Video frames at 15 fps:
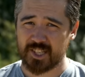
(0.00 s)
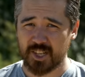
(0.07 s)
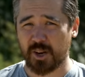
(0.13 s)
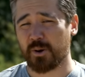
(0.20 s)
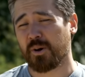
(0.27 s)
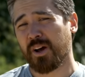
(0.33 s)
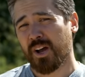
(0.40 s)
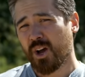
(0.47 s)

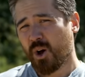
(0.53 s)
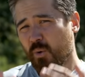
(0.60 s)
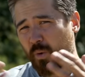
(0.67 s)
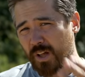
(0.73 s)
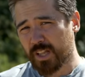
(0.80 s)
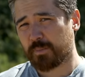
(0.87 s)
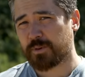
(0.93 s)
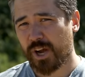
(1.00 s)
So
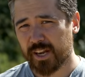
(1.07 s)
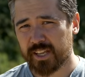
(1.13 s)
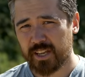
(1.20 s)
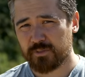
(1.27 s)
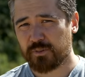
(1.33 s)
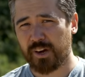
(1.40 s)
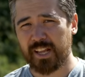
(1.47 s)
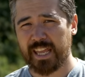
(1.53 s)
while I'm
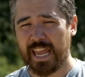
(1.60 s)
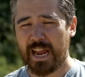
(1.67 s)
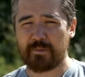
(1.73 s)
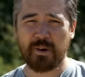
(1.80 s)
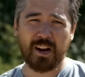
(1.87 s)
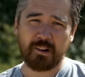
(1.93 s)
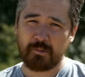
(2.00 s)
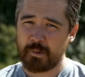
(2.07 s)
talking in front of
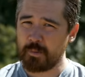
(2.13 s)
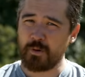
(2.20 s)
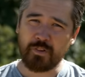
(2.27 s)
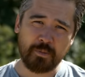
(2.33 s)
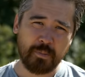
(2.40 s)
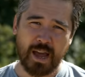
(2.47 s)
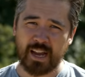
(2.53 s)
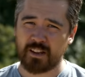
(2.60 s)
camera, I'm gonna be
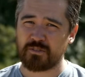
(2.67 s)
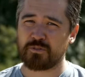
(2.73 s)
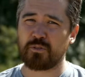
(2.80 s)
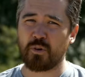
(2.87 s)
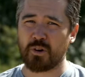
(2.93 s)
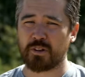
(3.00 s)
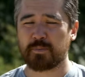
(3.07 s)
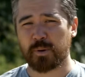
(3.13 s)
moving back and
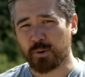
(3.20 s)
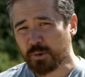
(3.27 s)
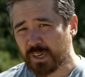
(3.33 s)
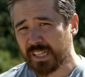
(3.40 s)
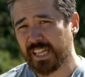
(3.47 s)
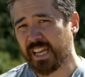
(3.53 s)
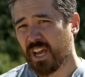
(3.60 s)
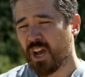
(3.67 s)
forth, but
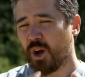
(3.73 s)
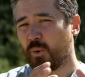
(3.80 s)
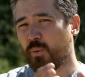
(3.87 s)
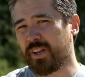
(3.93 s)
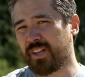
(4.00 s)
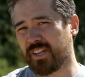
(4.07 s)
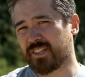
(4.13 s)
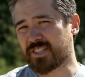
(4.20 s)
really
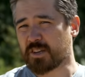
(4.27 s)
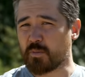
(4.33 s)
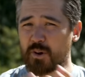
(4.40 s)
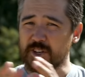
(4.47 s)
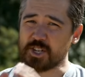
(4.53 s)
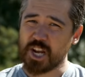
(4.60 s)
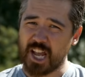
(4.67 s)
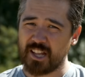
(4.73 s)
we did some
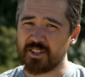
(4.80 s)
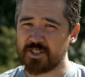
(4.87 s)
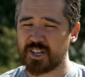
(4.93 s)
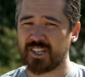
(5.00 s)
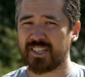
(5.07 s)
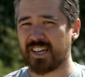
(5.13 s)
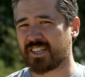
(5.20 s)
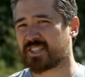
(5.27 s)
more
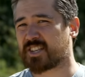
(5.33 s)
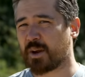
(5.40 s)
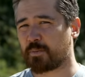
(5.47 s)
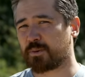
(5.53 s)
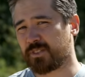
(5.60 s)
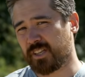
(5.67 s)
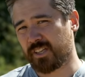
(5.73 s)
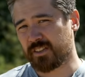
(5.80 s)
challenging tests
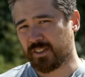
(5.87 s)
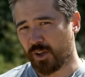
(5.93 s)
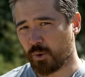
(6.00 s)
separately in